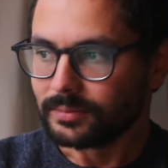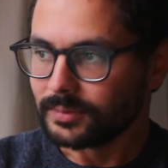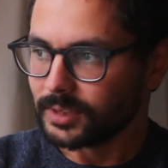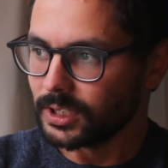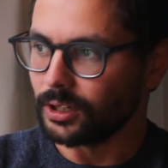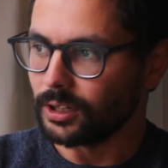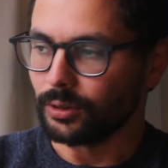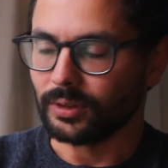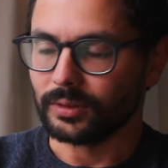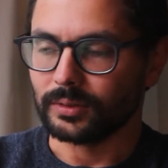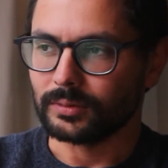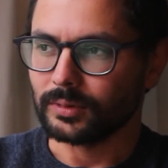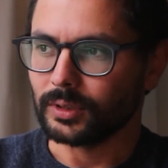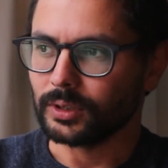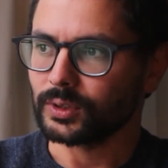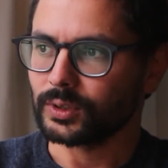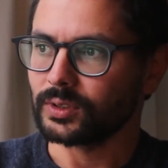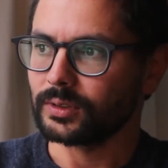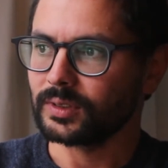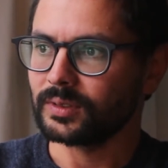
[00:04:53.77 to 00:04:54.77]
You know, and
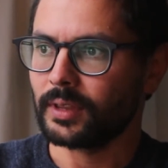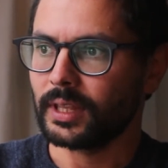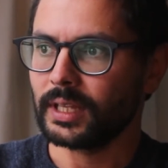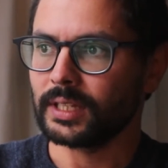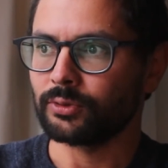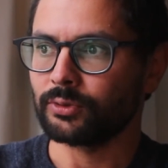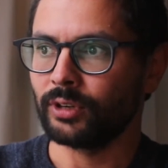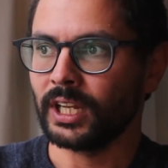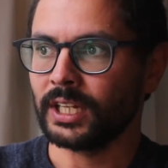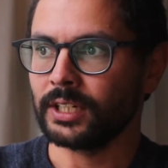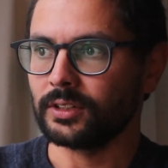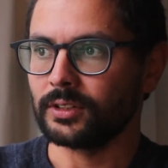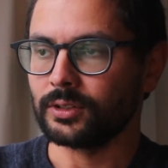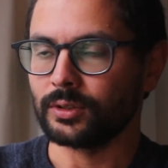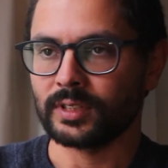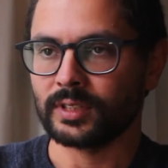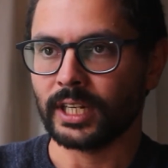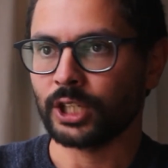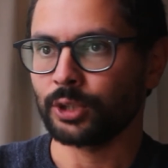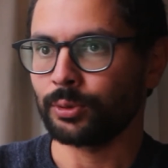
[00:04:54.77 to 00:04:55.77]
also things related to
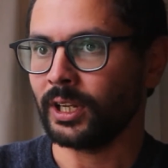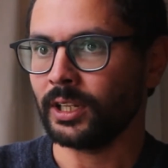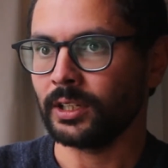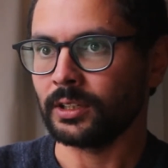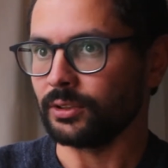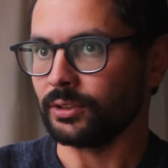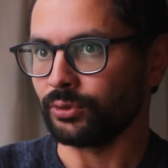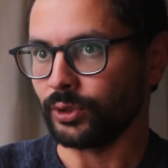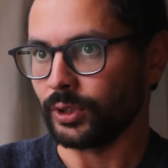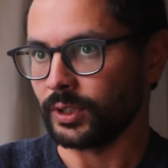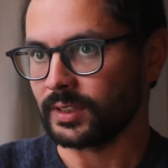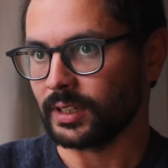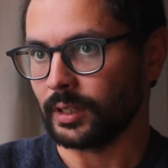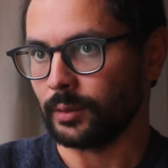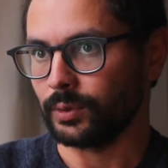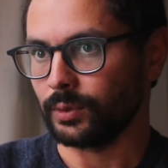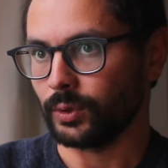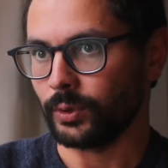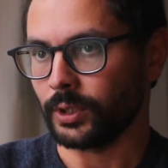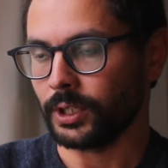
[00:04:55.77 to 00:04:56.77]
sexuality, for
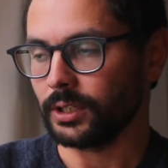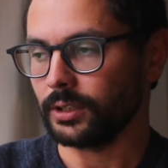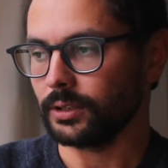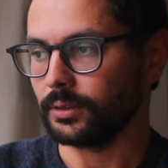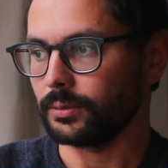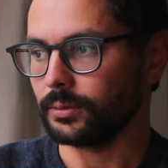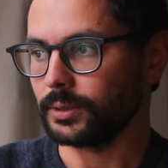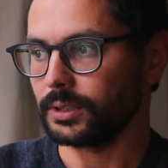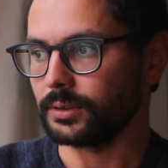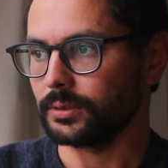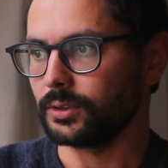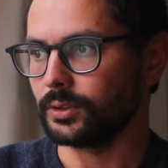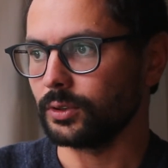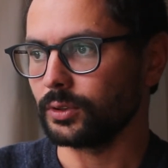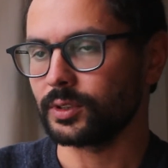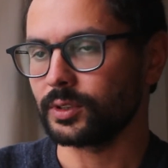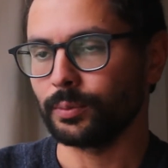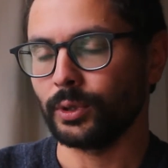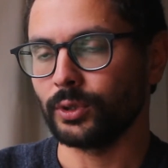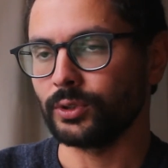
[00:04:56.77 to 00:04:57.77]
example, where you're
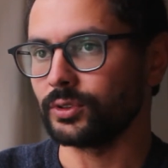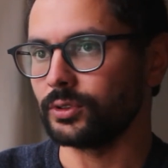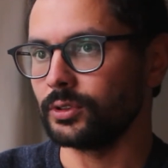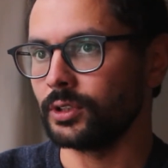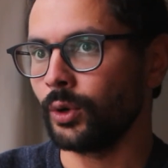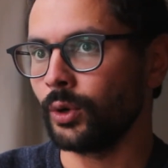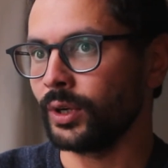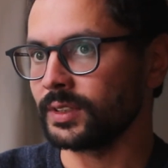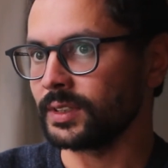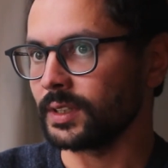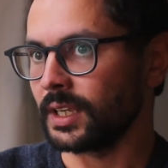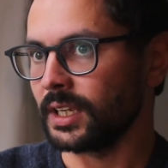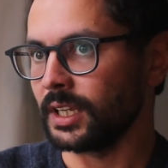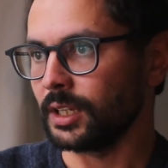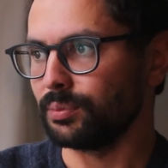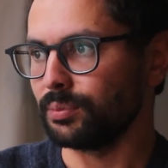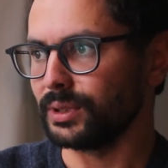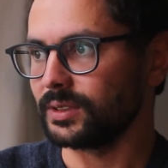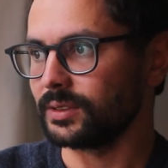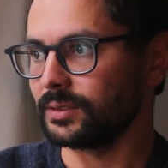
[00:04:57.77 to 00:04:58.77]
not supposed to know as a
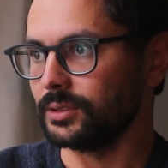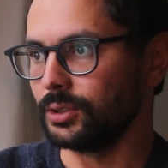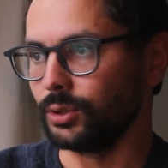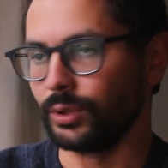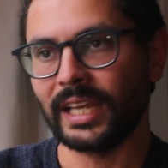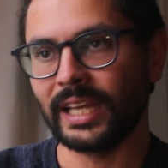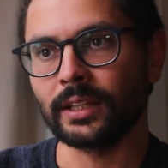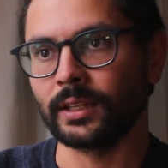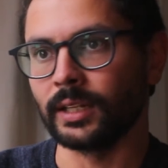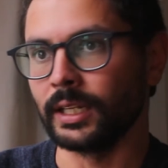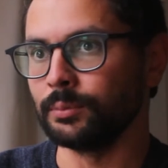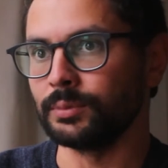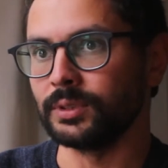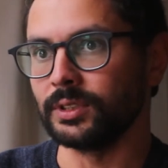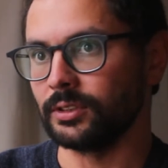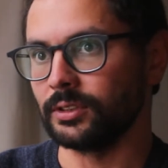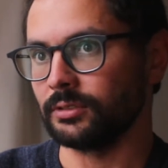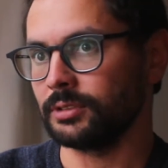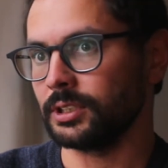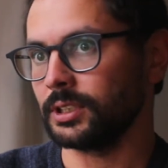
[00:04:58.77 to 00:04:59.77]
kid, but you get
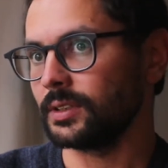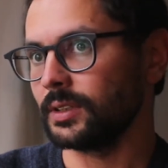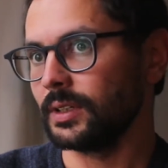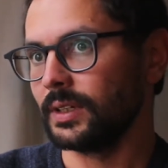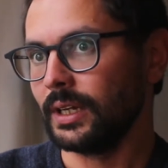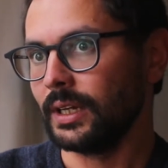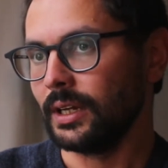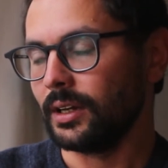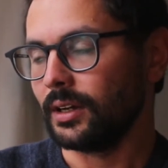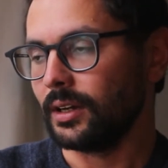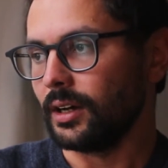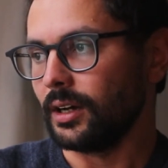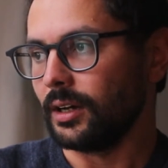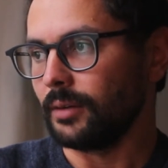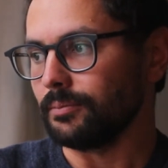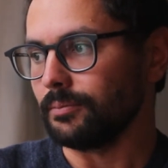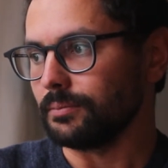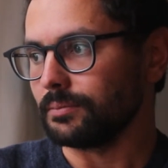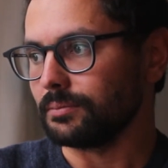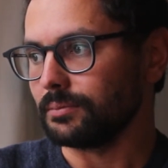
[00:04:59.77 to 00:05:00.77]
glimpses of it.
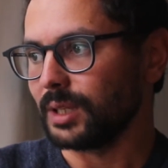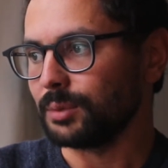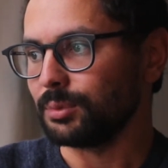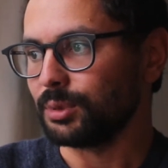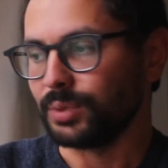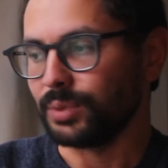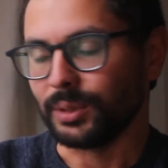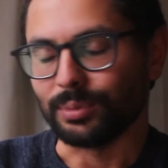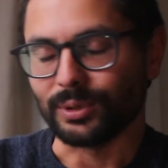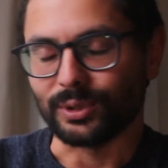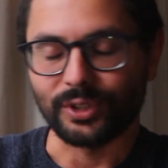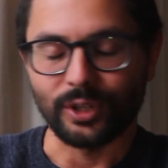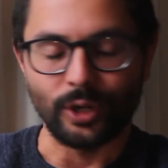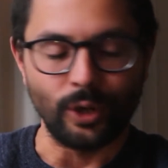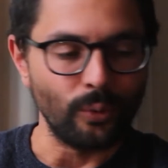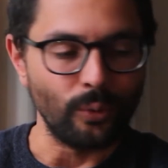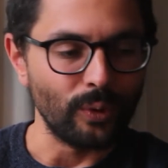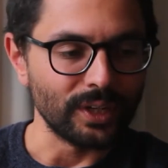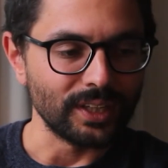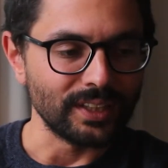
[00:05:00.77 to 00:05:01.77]
Maybe people
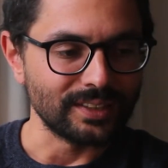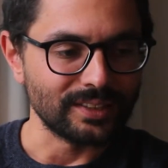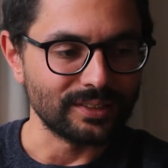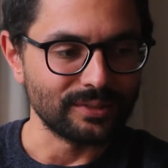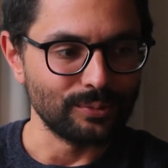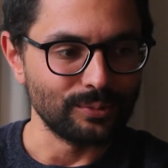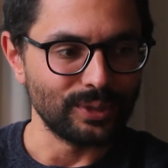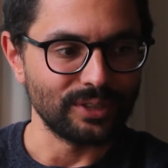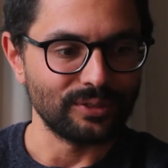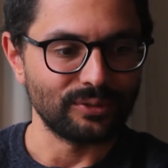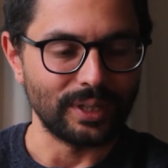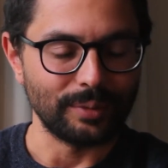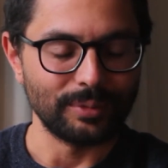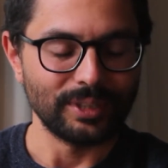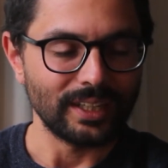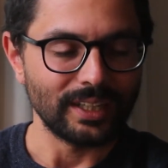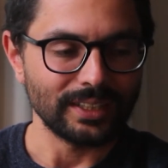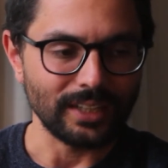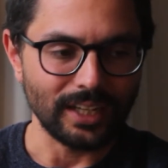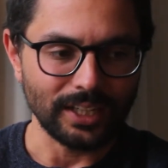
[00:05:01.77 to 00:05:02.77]
know what it, I
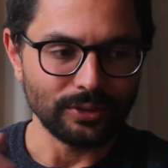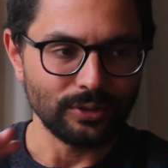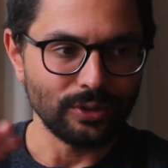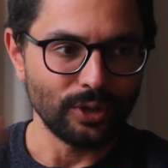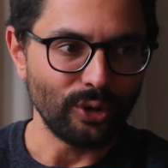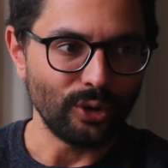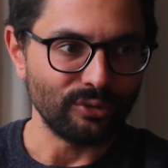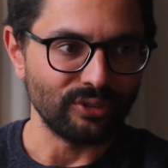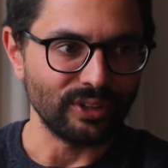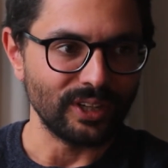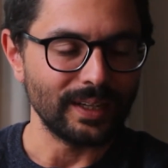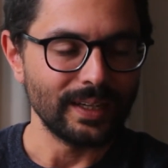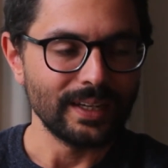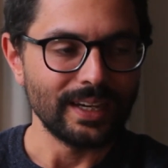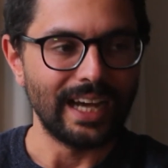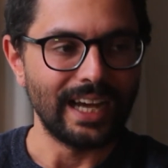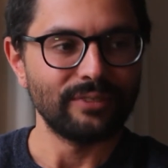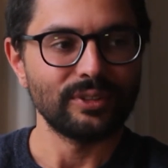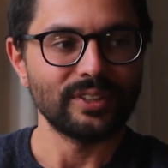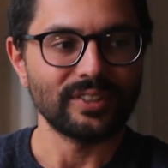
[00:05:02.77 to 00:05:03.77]
mean, I don't know if I
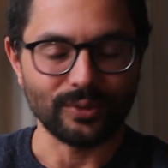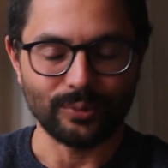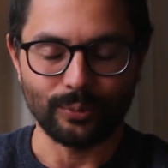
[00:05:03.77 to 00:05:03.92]
have this